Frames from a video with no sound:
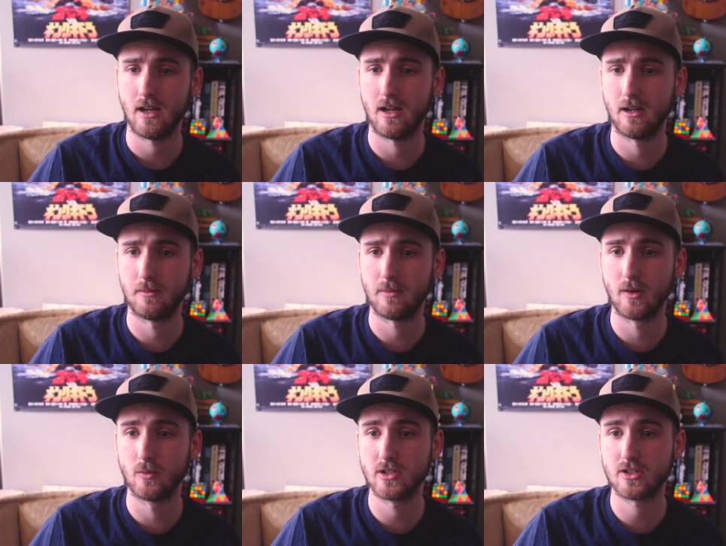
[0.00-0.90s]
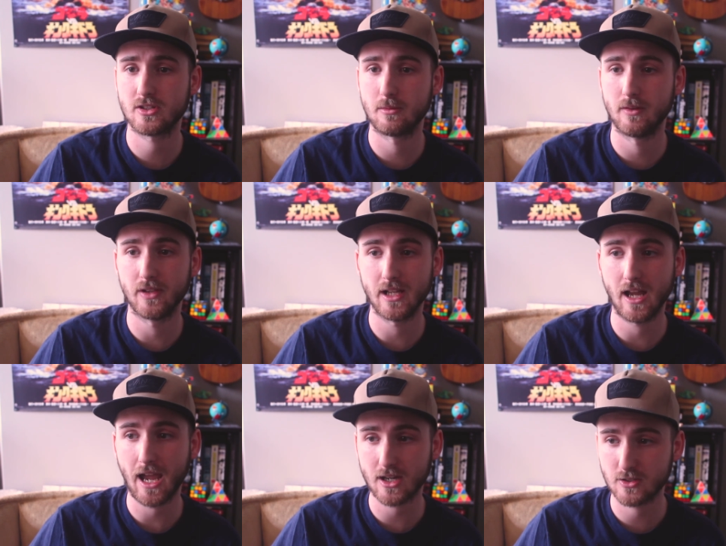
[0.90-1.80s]
I wish some of the
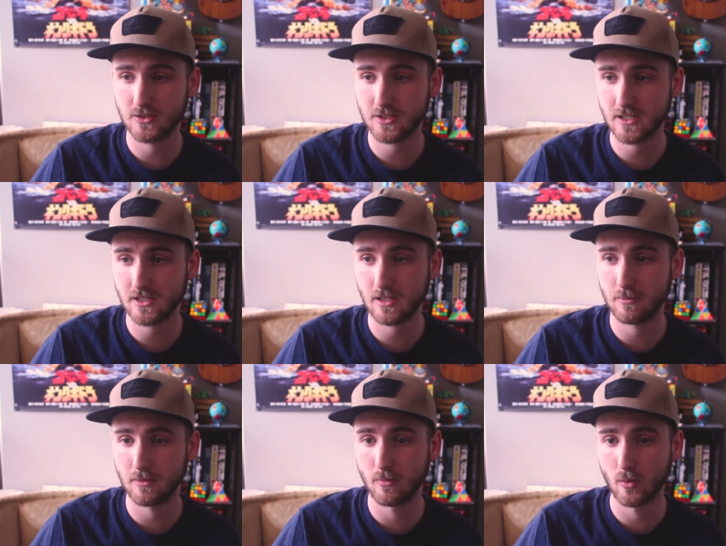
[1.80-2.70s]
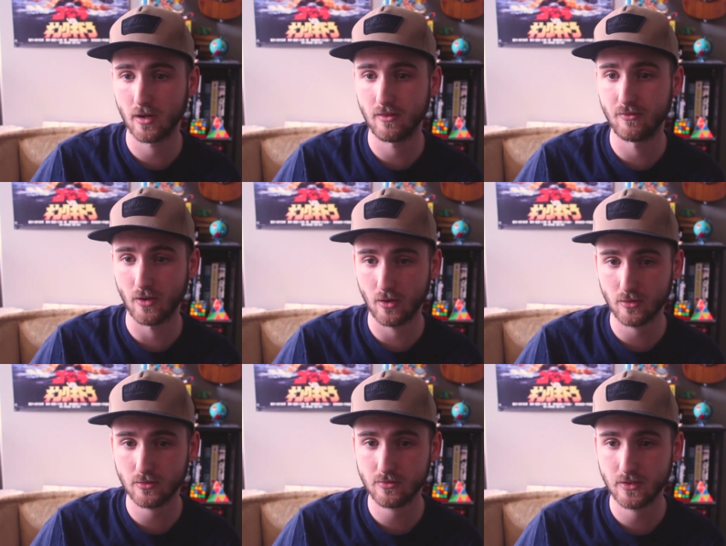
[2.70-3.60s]
action scenes had been more
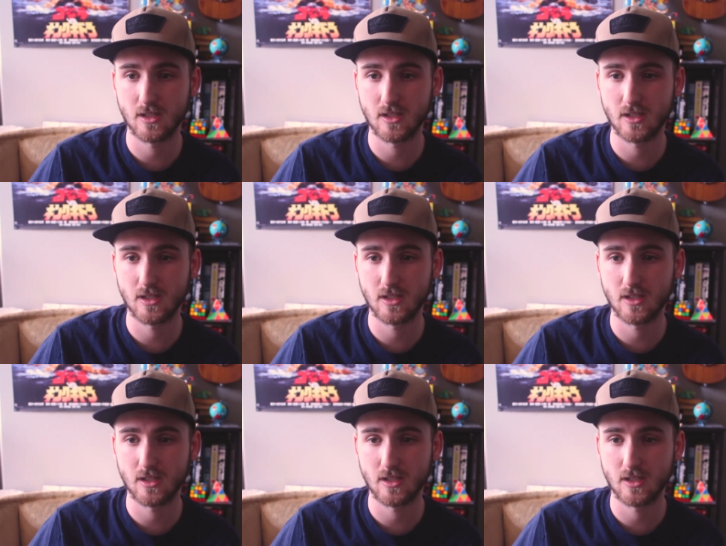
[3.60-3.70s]
involved.